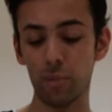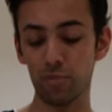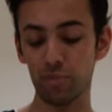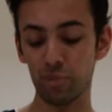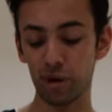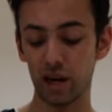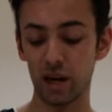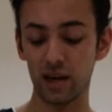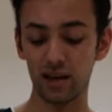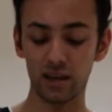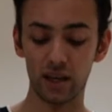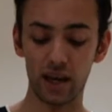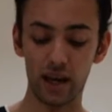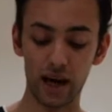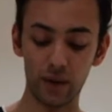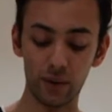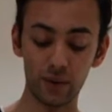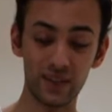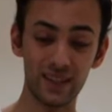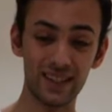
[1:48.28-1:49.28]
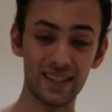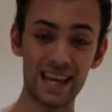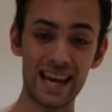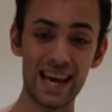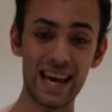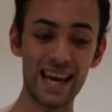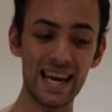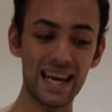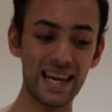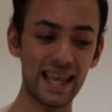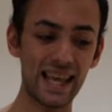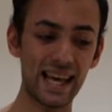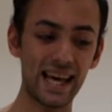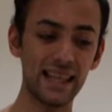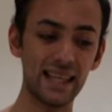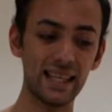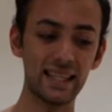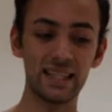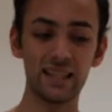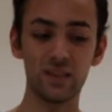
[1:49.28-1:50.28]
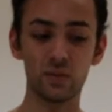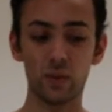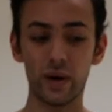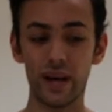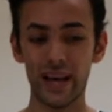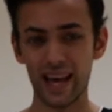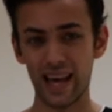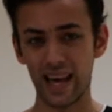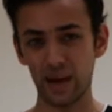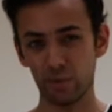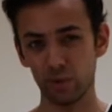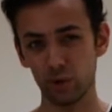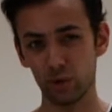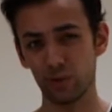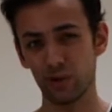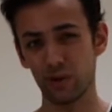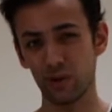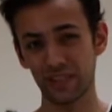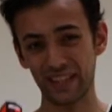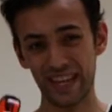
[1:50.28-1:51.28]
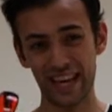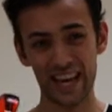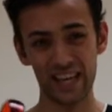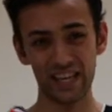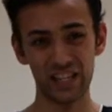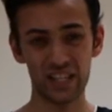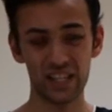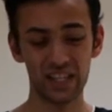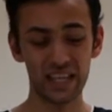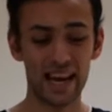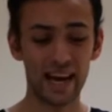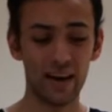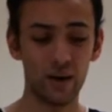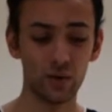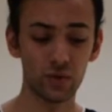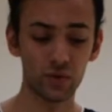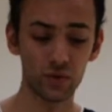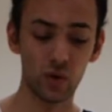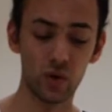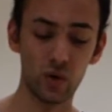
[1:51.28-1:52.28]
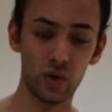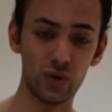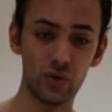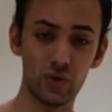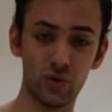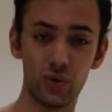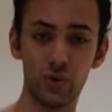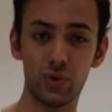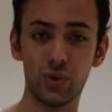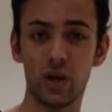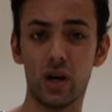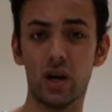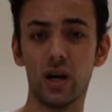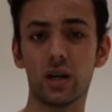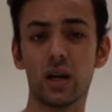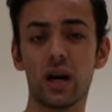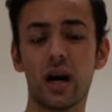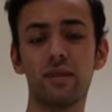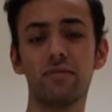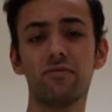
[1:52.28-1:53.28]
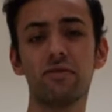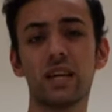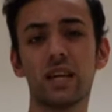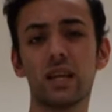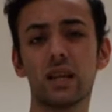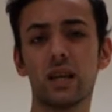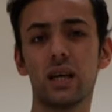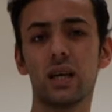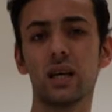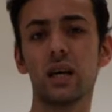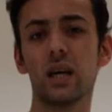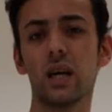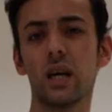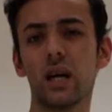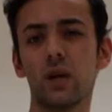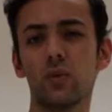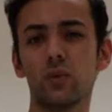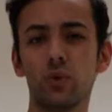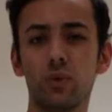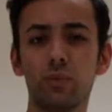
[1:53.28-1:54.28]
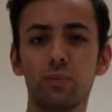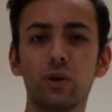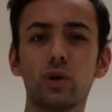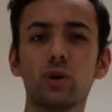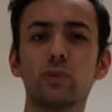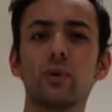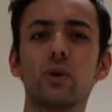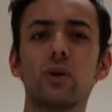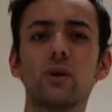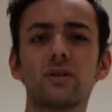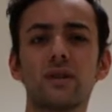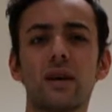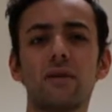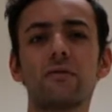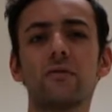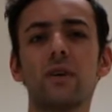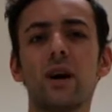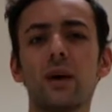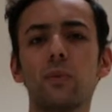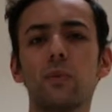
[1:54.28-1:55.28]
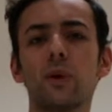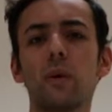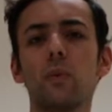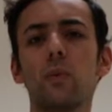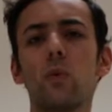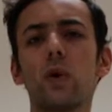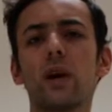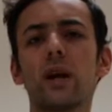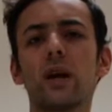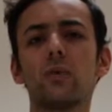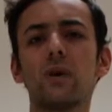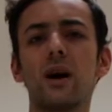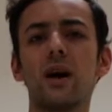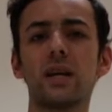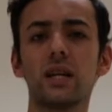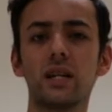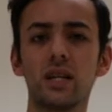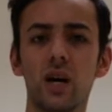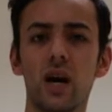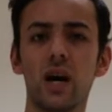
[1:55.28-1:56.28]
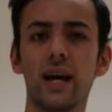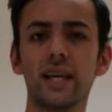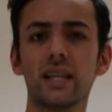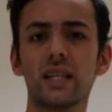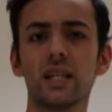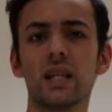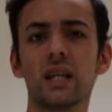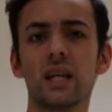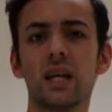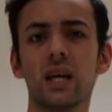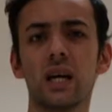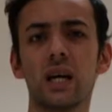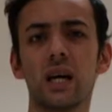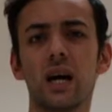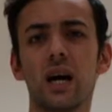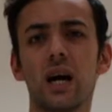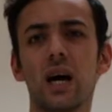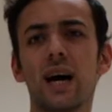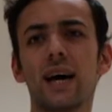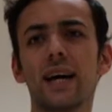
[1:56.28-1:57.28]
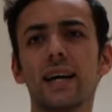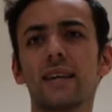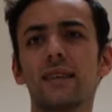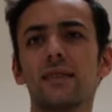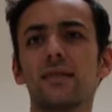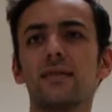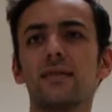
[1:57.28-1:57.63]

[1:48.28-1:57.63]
but I would say that this is where Blublox edges out on TrueDark. I think that with Blublox, I find when I'm walking around at night, I can